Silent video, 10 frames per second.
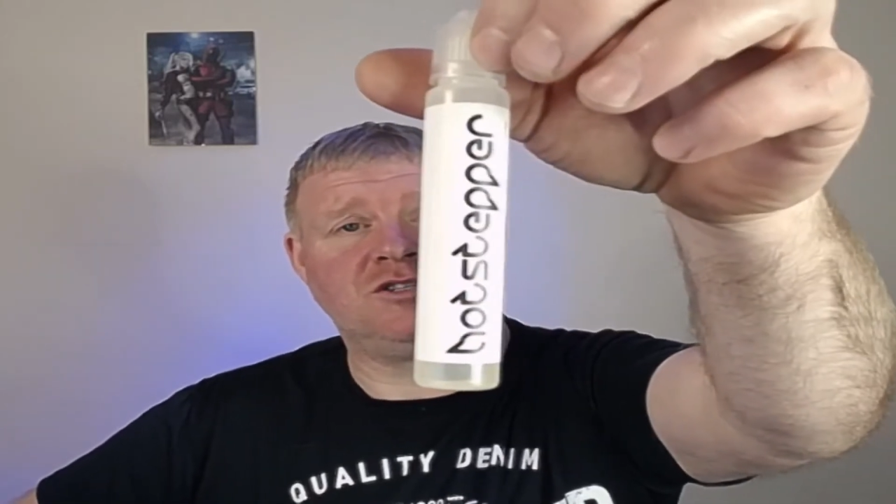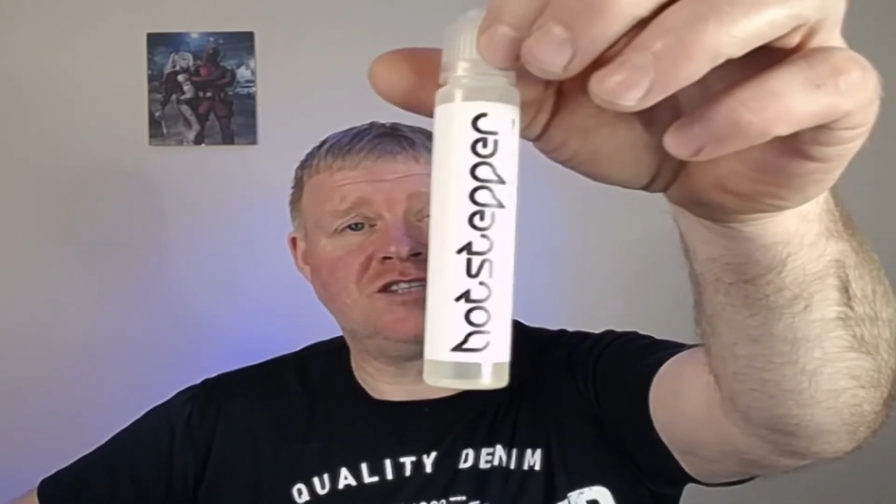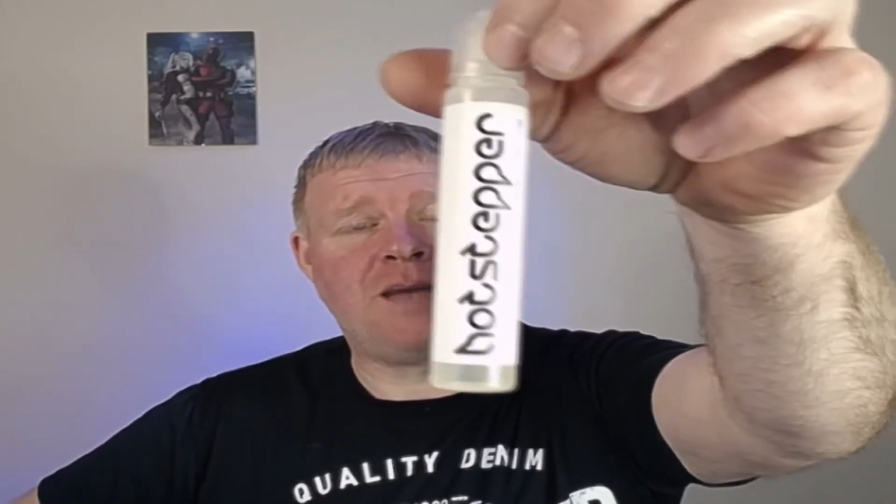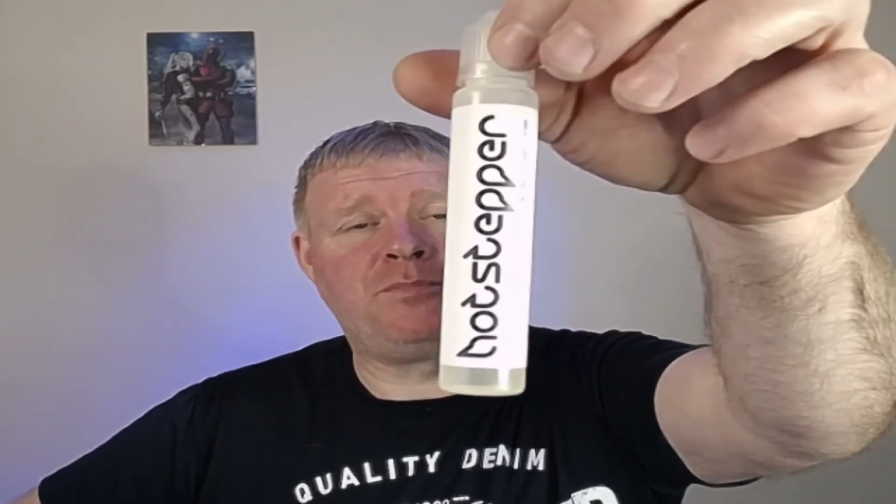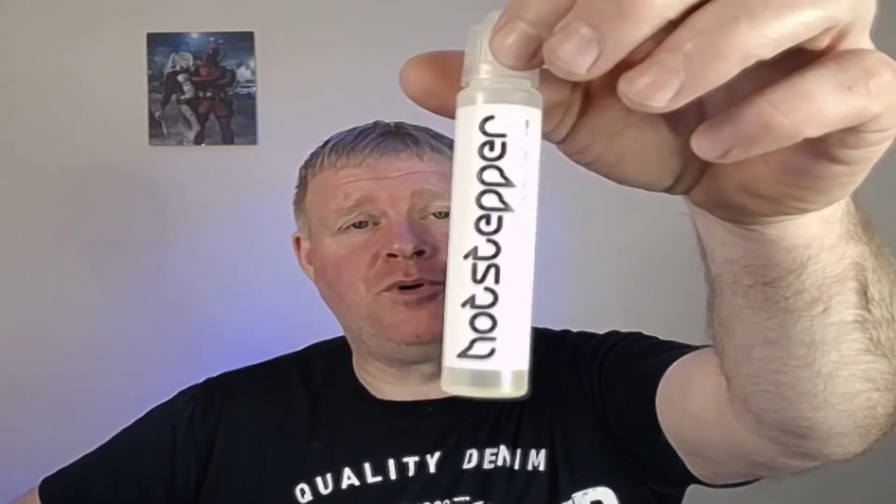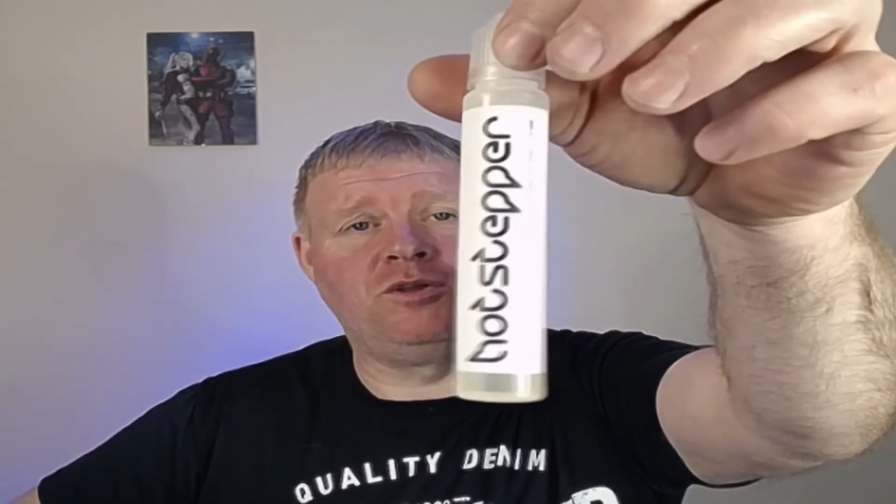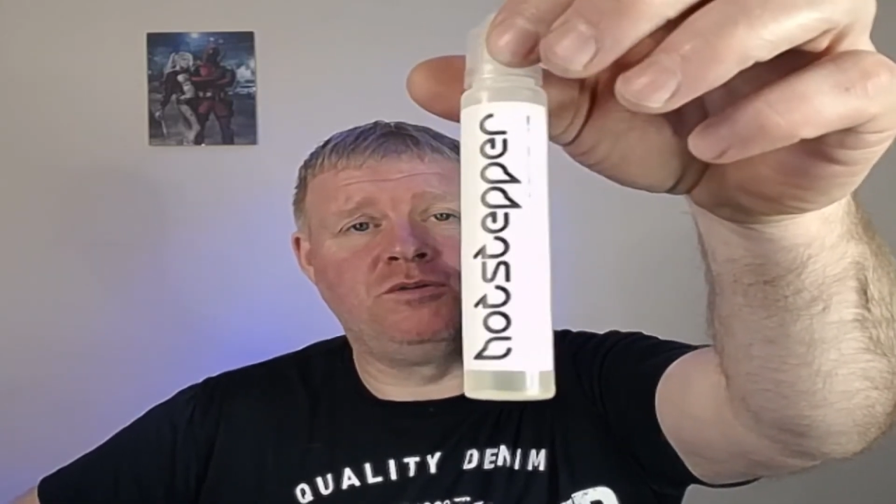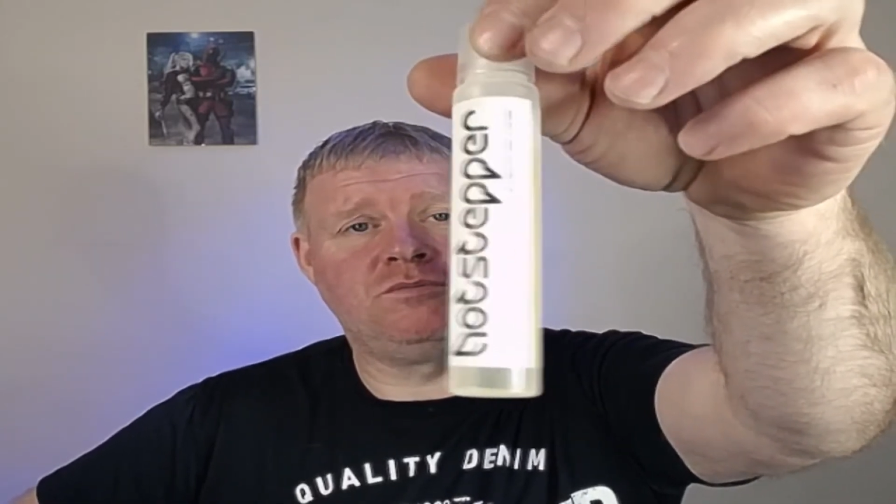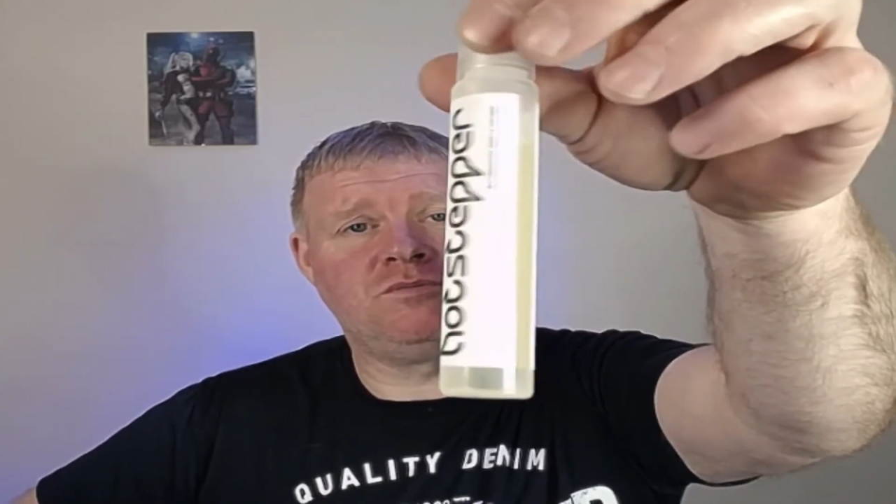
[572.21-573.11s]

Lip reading: sample